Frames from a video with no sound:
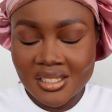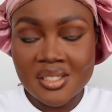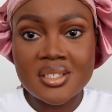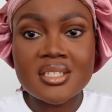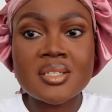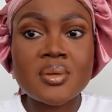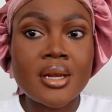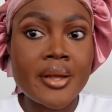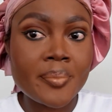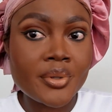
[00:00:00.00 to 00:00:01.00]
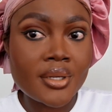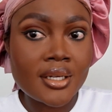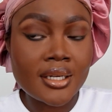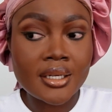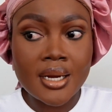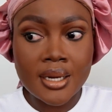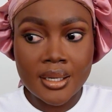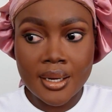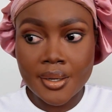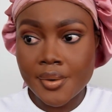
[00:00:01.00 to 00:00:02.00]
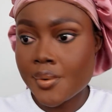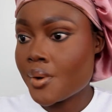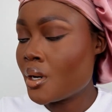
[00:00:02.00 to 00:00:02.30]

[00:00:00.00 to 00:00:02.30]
So this is what I'm looking like now.